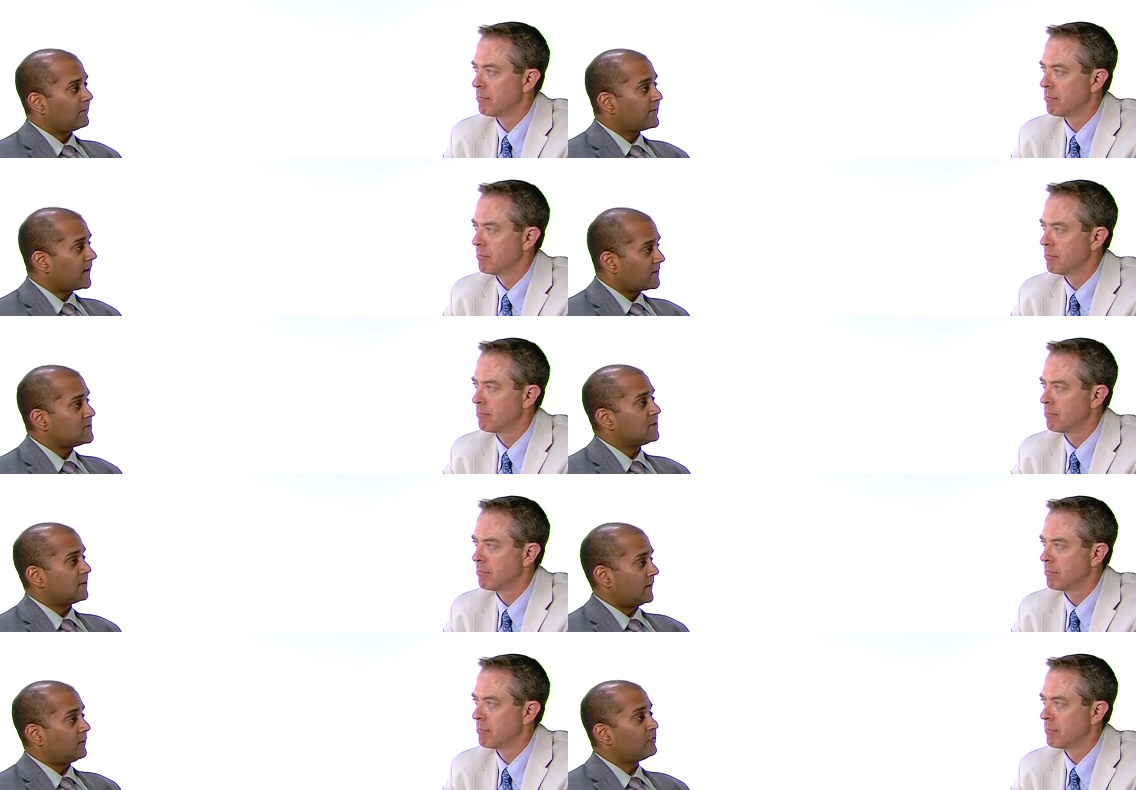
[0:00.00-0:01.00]
Speaker 1: the
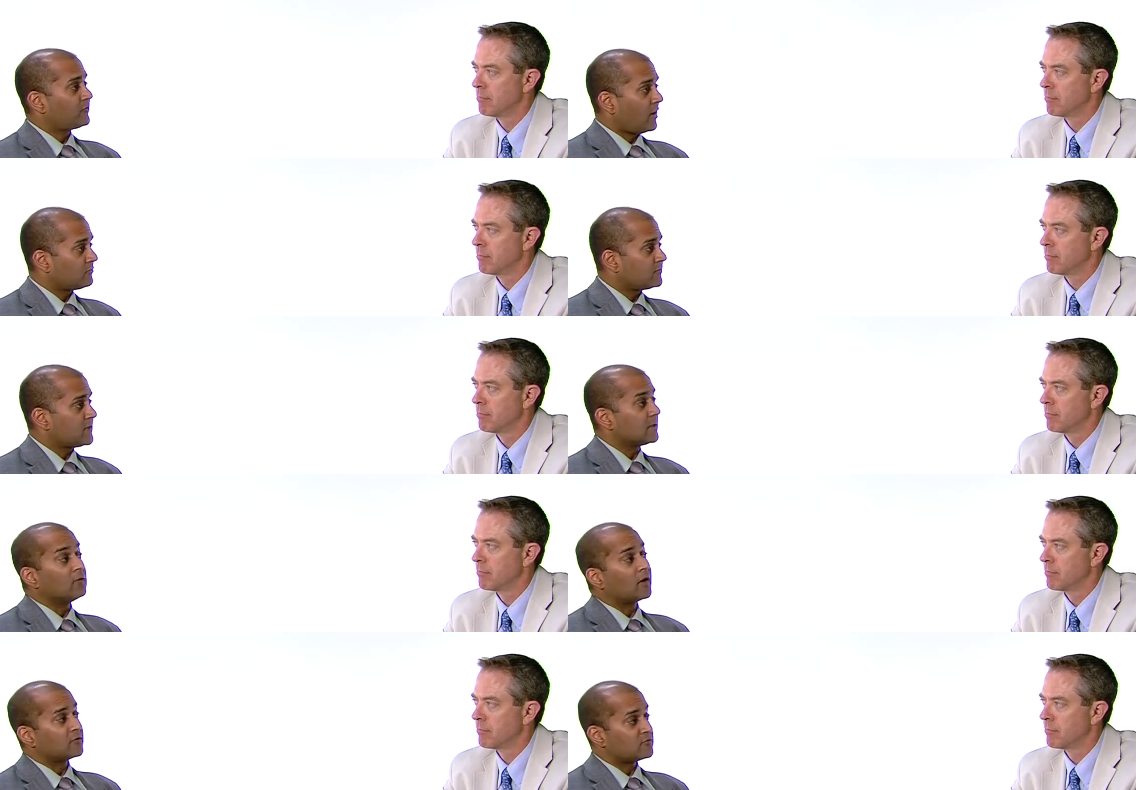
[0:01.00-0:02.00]
idea of sovereignty and
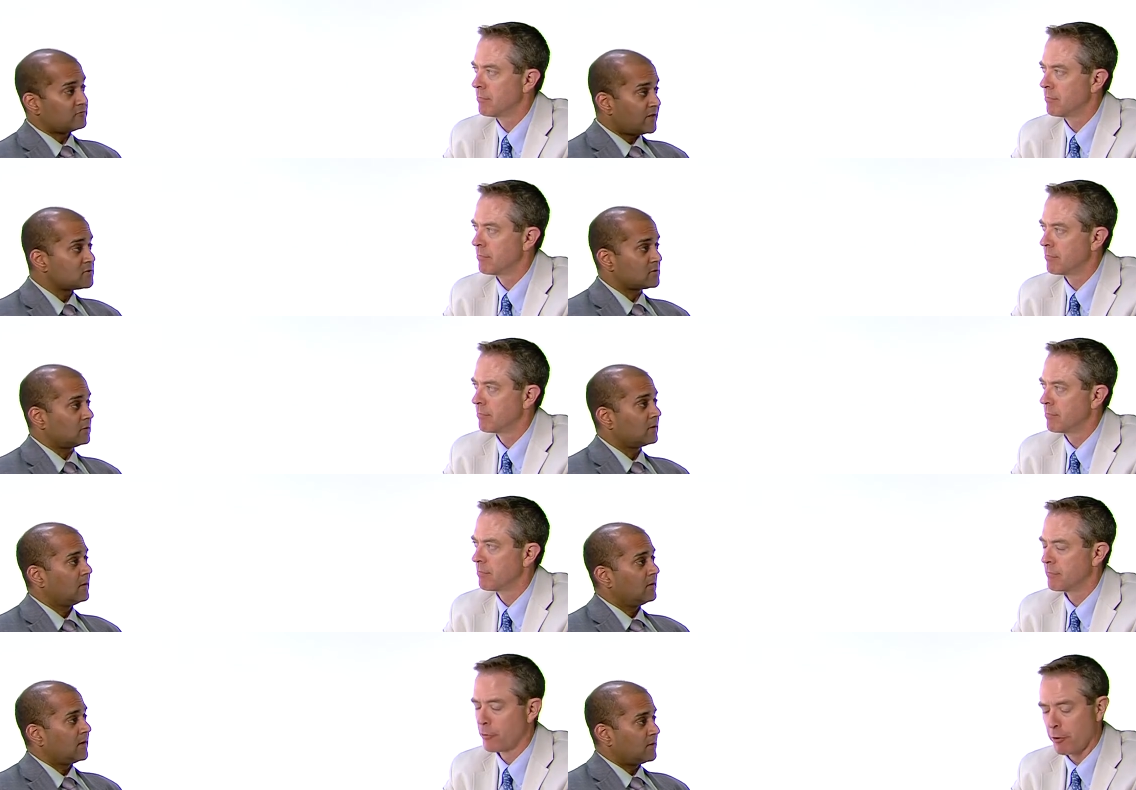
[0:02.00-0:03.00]
non-intervention
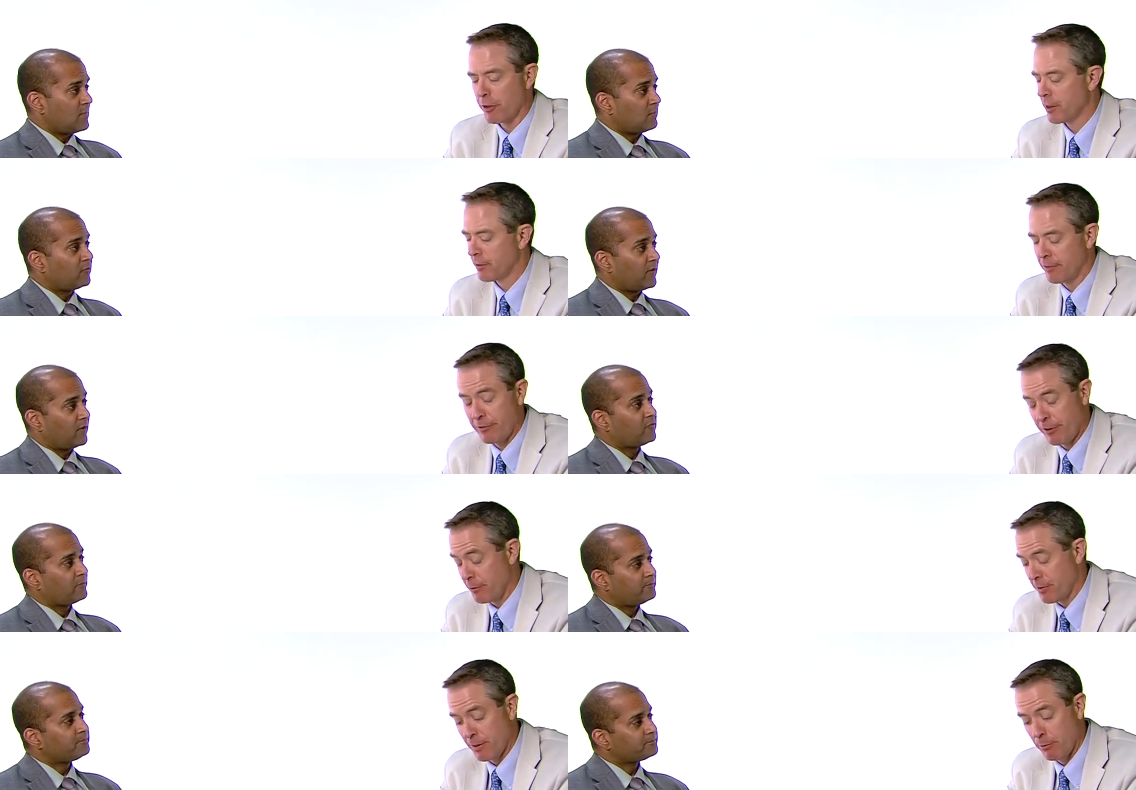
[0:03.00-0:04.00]
in member states. Very
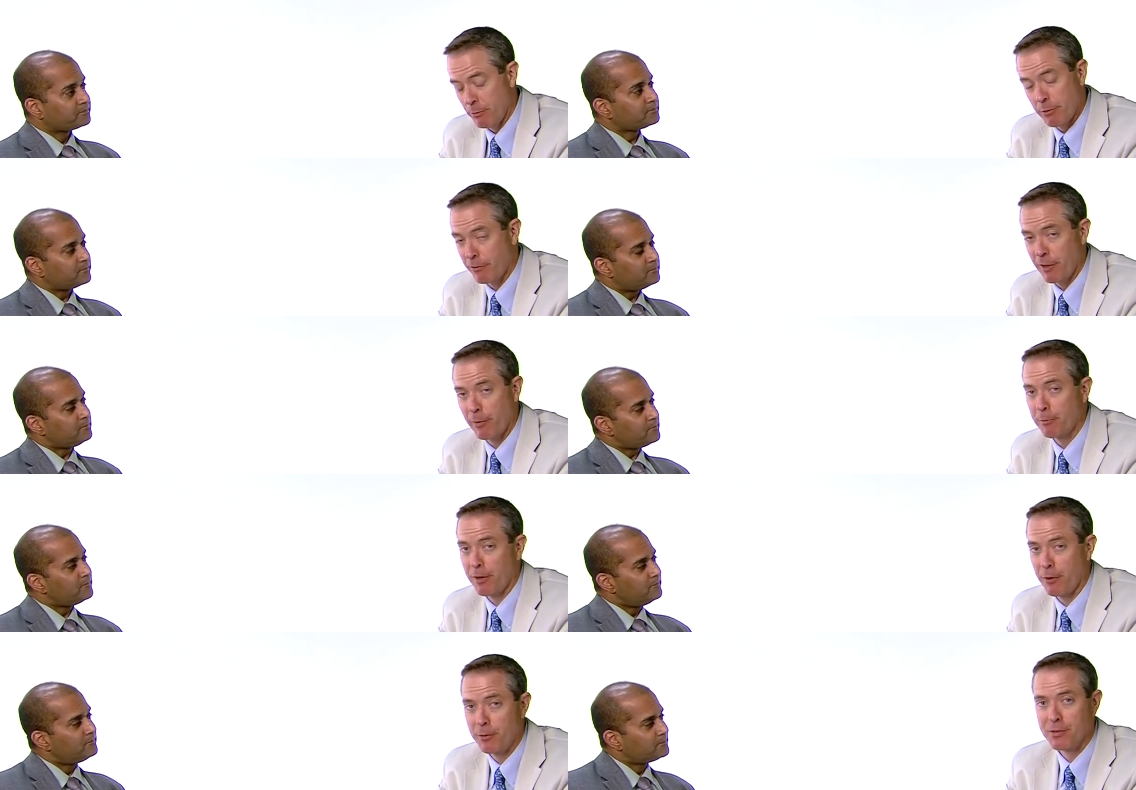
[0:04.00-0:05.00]
Speaker 2: interesting. Well, we'll follow up
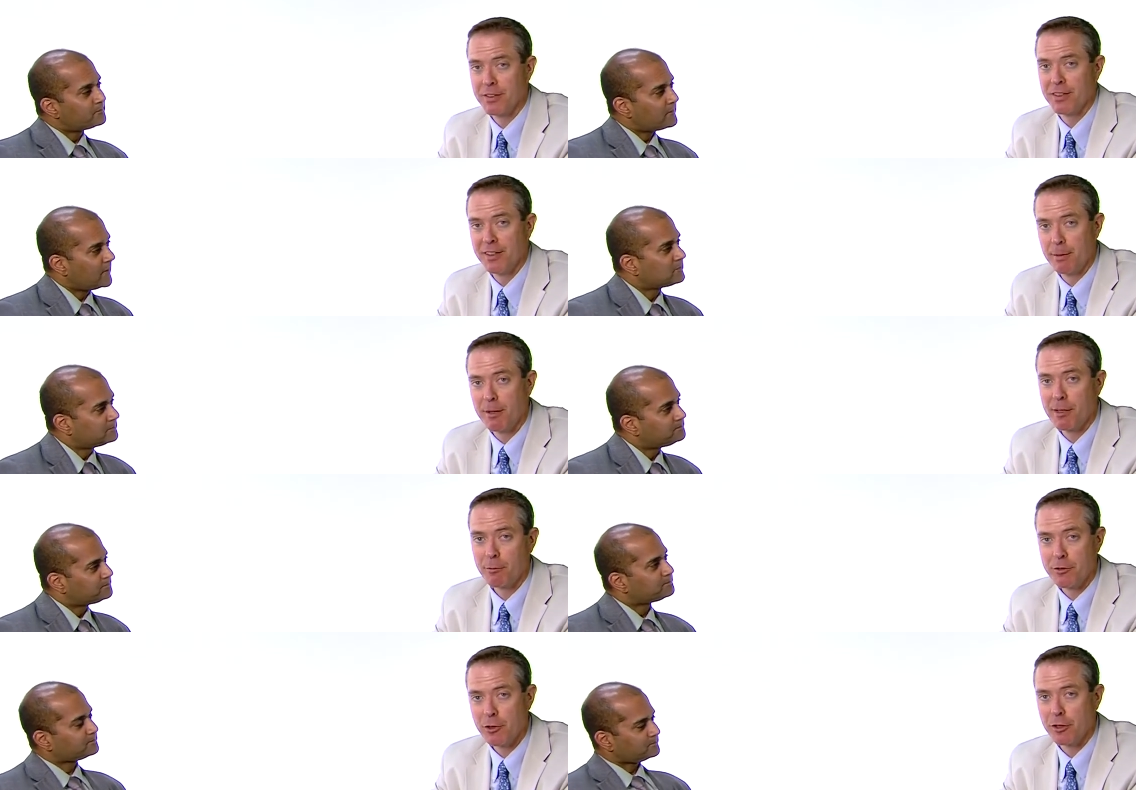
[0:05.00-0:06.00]
on those uh, in a
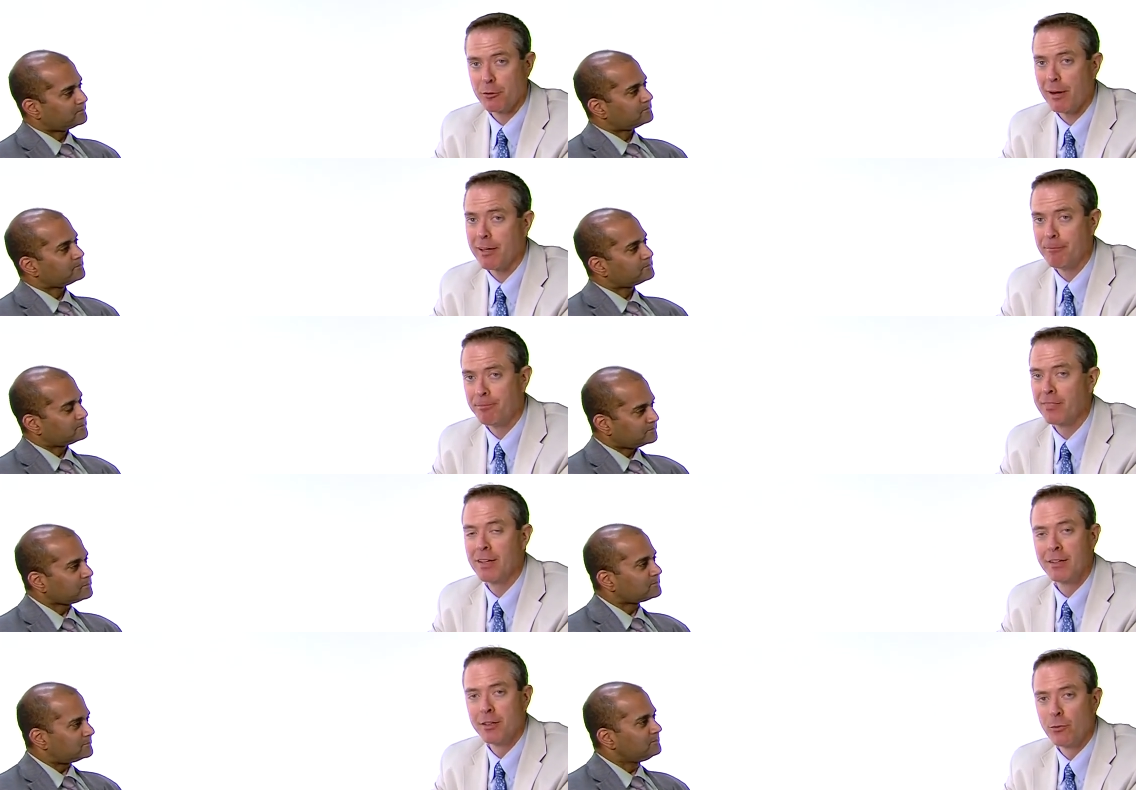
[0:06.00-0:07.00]
minute with Shaun Narine.
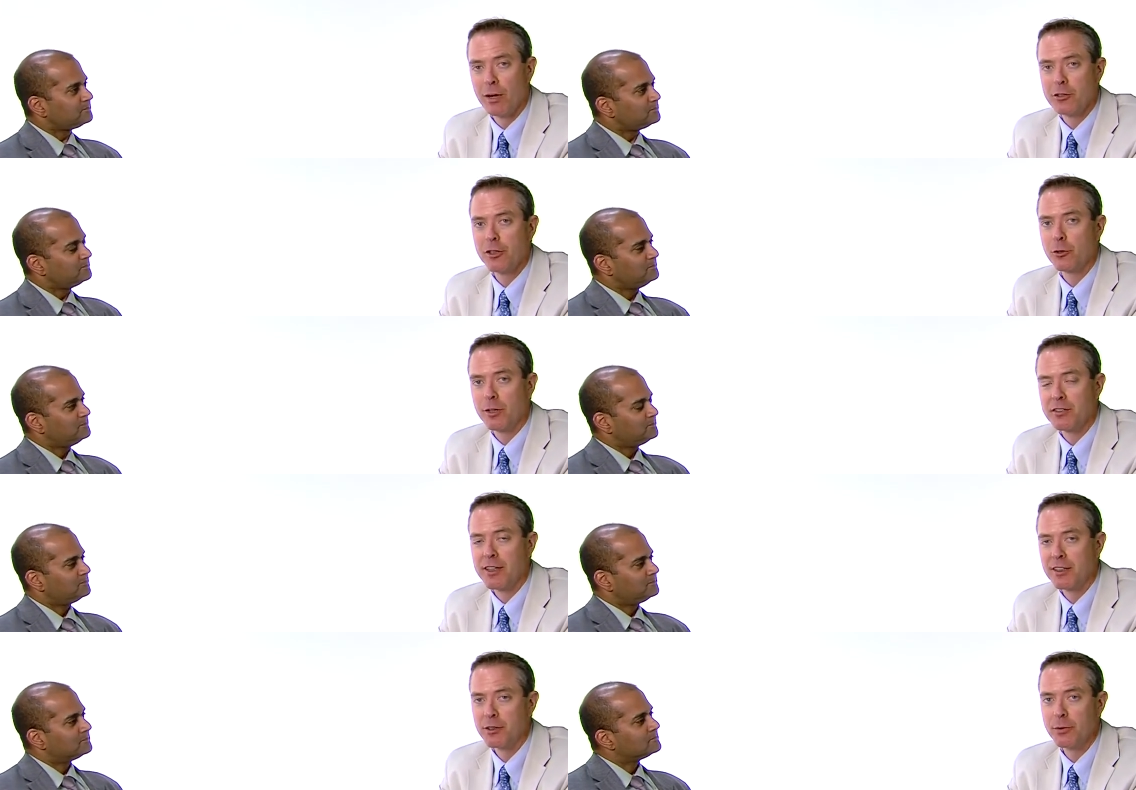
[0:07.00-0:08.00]
You're watching or
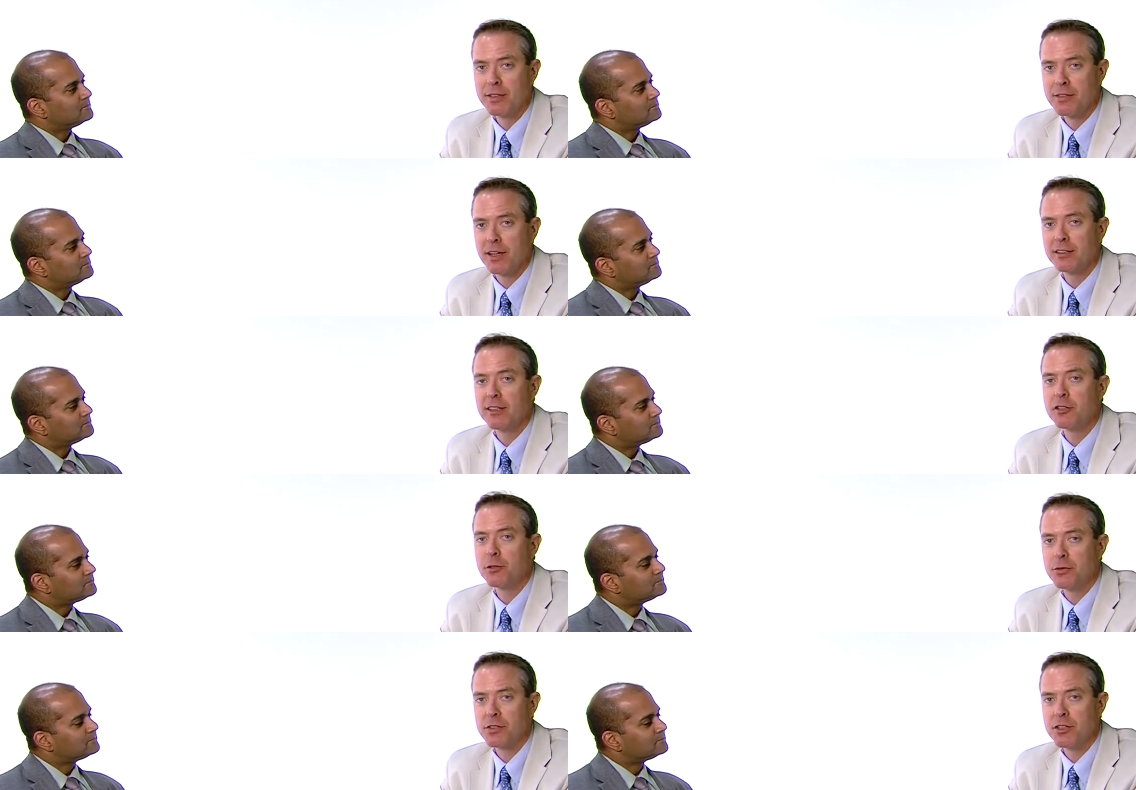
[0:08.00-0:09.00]
listening to Inside the
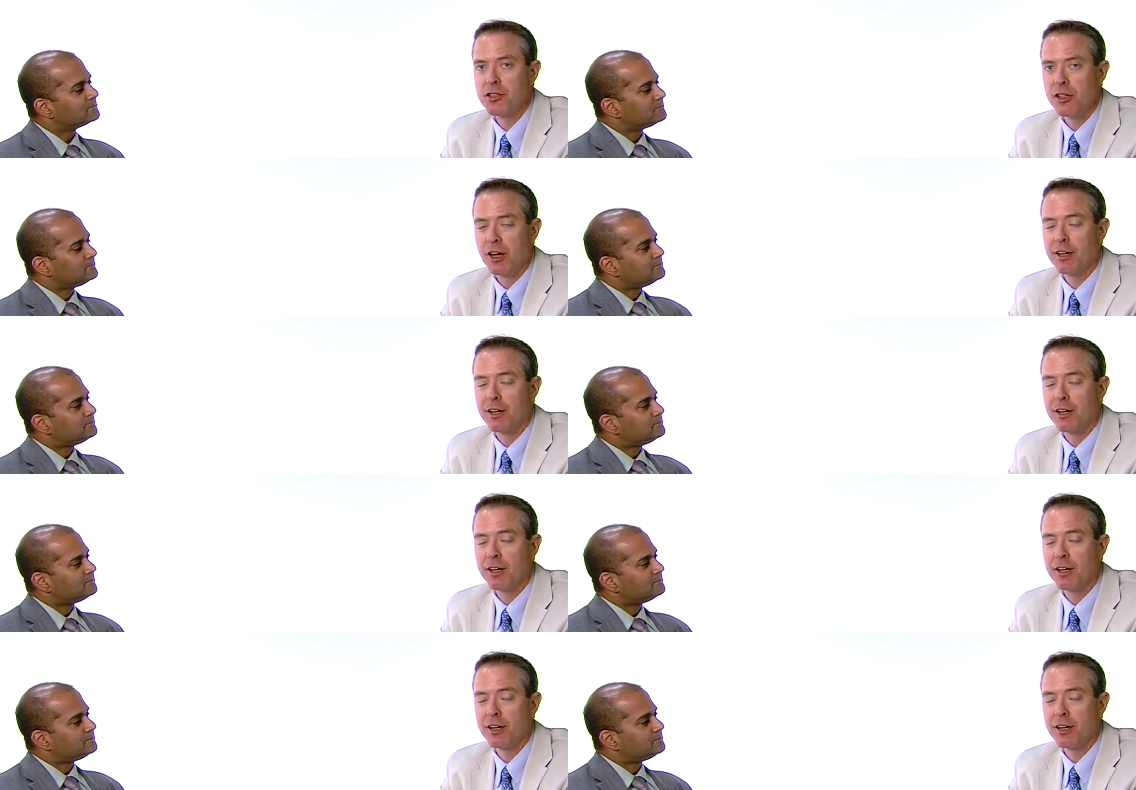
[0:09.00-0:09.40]
Issues, the CIGI